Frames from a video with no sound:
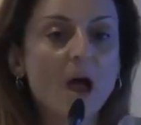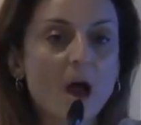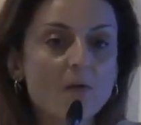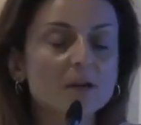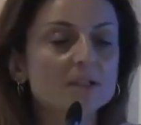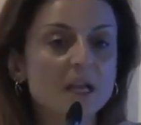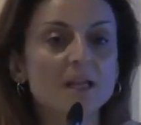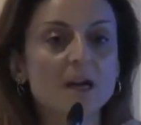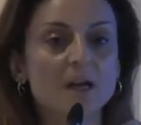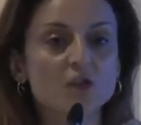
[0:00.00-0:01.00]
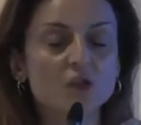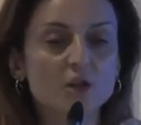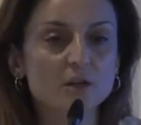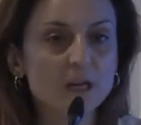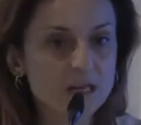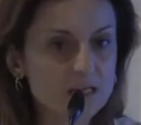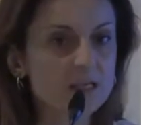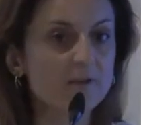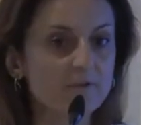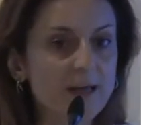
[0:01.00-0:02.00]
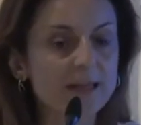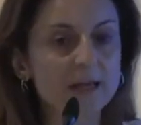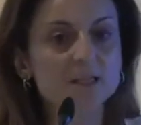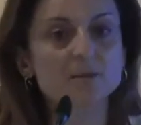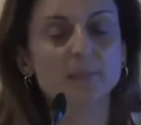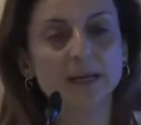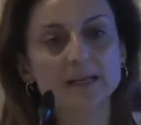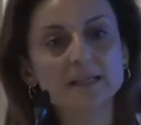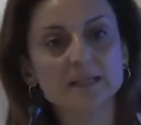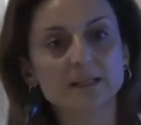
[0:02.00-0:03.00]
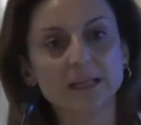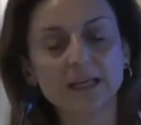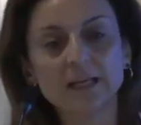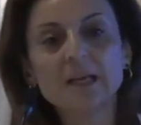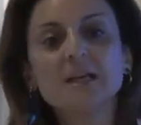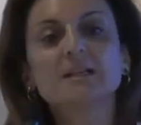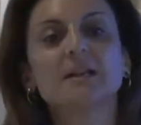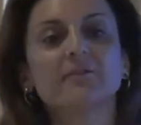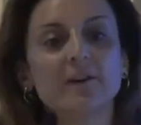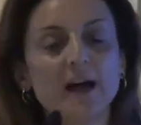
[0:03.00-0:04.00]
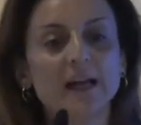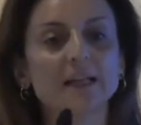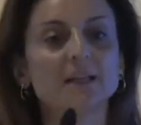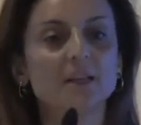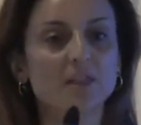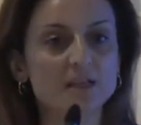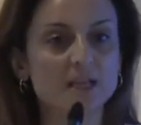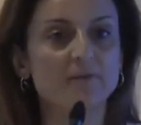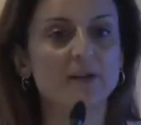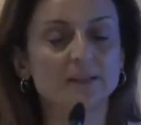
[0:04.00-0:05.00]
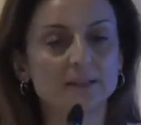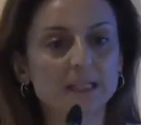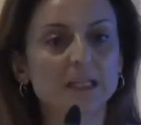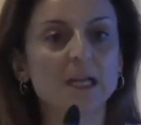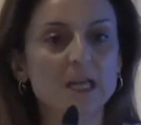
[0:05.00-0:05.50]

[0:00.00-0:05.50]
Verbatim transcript: our direction is very explicitly defined in the 17